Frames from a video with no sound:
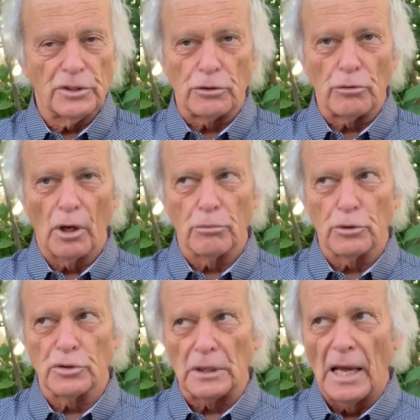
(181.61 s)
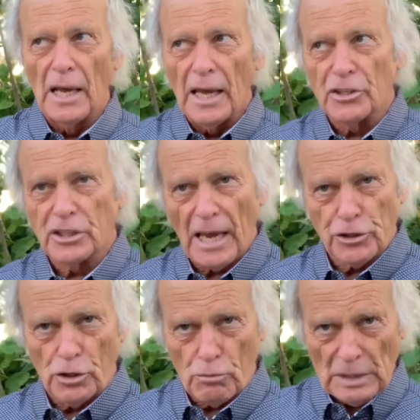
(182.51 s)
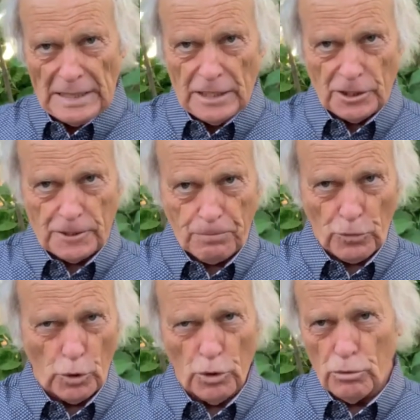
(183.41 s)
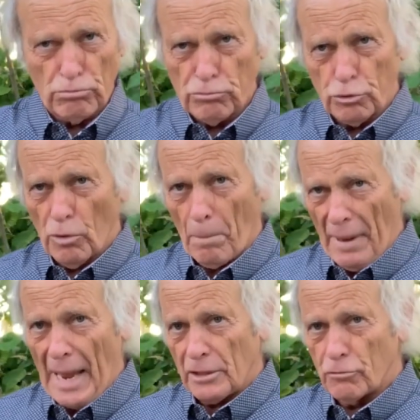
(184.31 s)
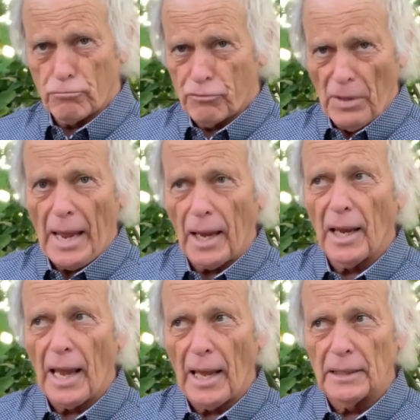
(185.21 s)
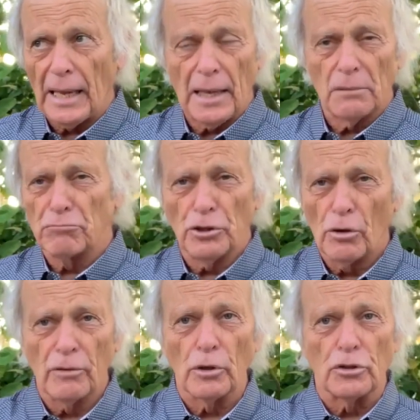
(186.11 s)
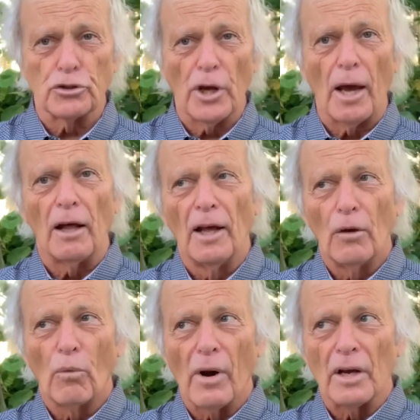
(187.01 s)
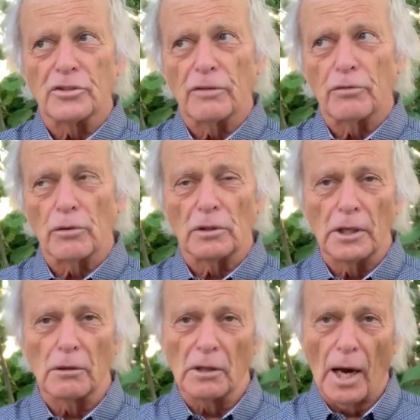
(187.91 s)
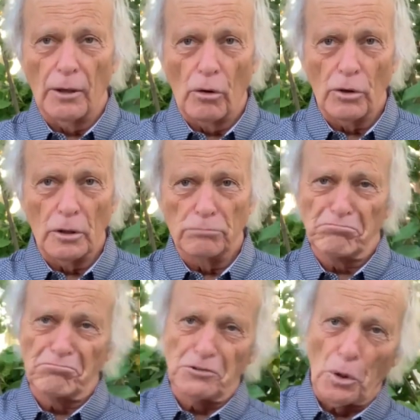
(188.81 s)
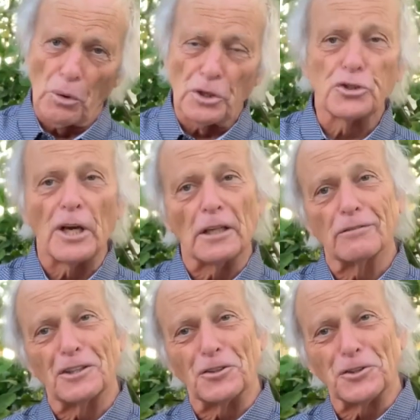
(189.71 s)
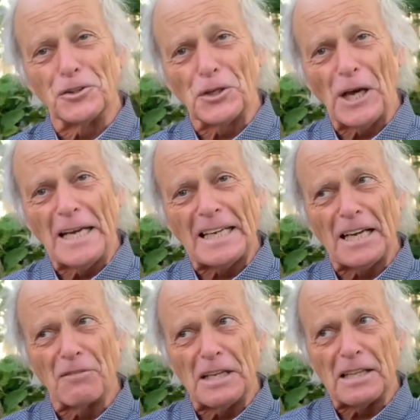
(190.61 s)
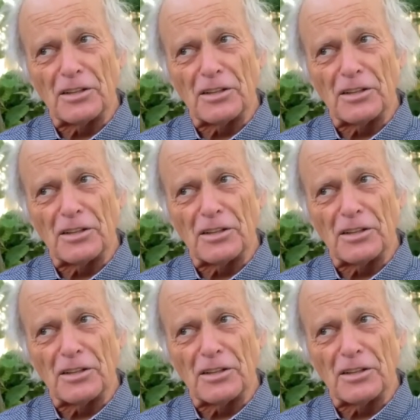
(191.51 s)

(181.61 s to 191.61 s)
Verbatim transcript: and drug abuse, and it's catch and release. You can do a bad thing and you don't even go to jail. Whereas if you're an illegal gun owner, you go to jail if you don't turn your gun in. I mean,